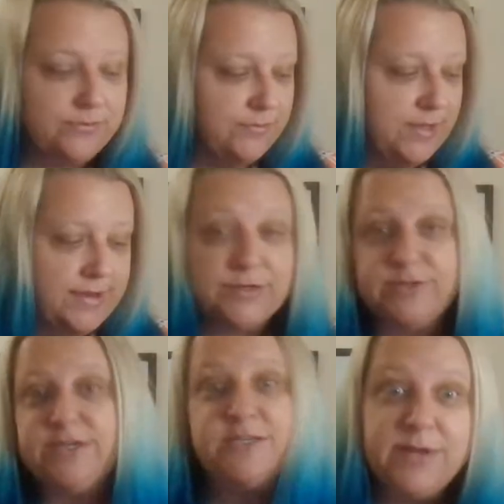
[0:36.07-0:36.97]
enter
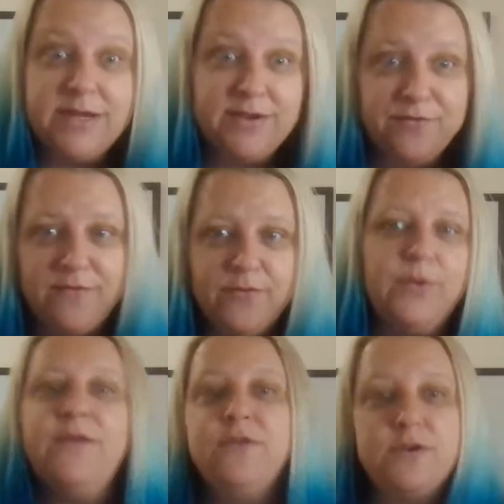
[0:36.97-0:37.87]
judgment in your favor?
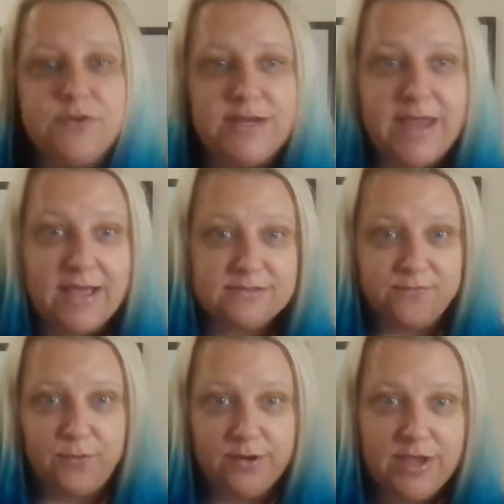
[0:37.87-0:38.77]
Whatever you're trying to ask
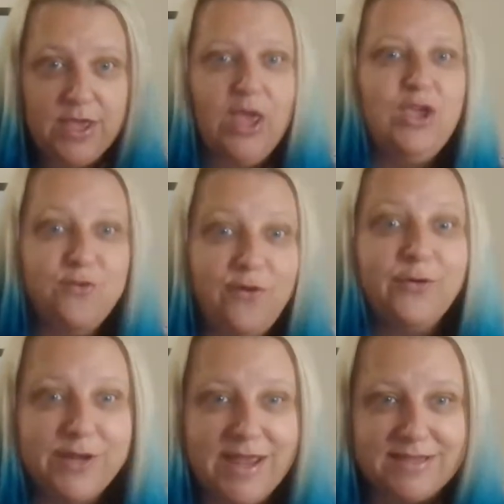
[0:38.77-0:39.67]
for, you've
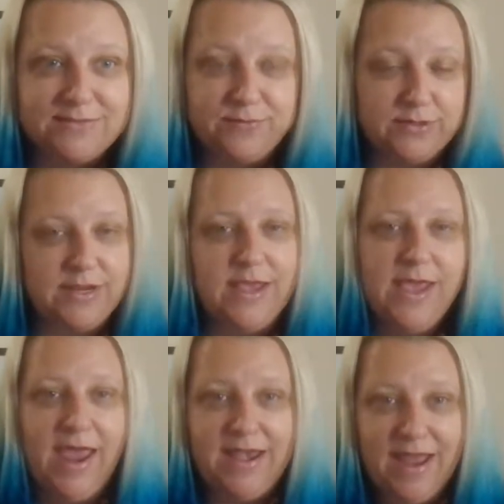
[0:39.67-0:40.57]
already asked for.
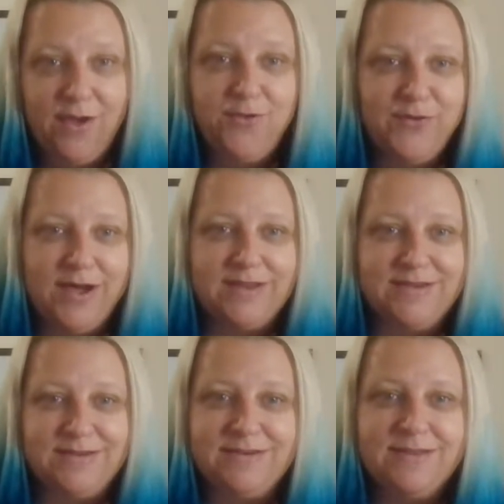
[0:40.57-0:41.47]
And now you've
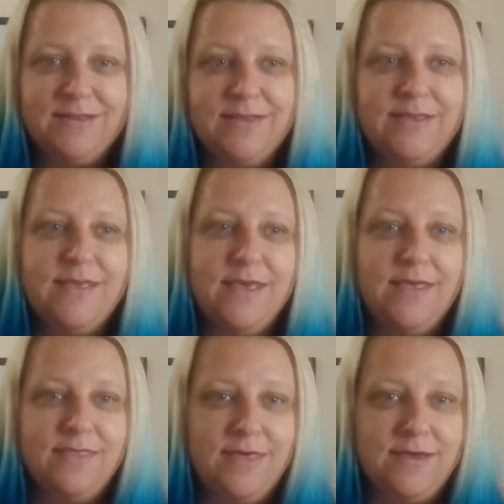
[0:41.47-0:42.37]
gotten
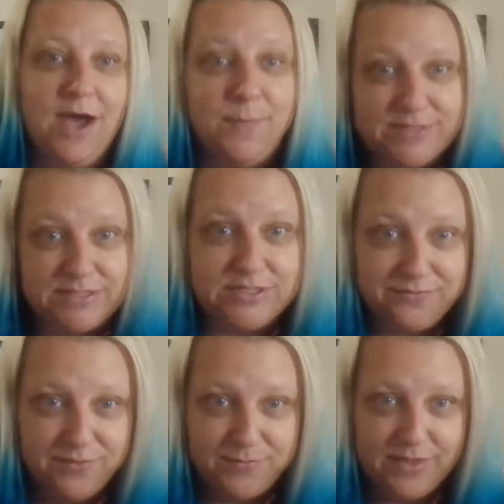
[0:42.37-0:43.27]
the
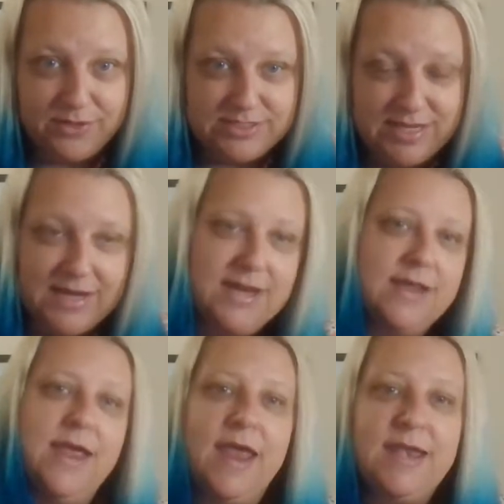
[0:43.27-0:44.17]
opposition from the other side.
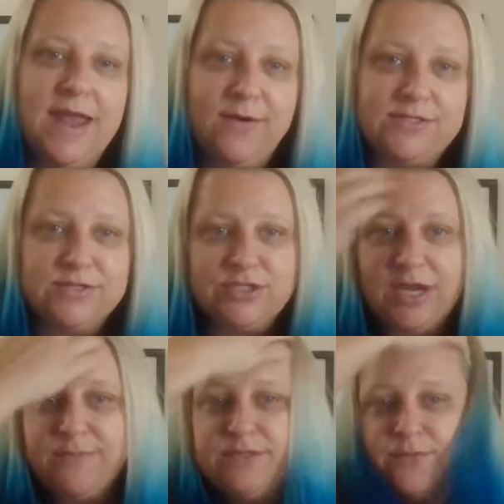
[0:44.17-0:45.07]
And now it's your
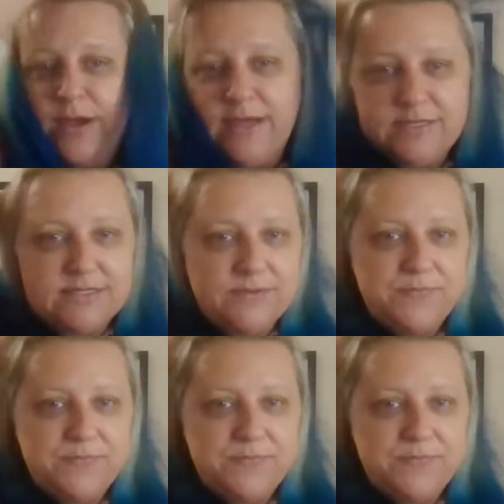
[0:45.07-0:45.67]
job to write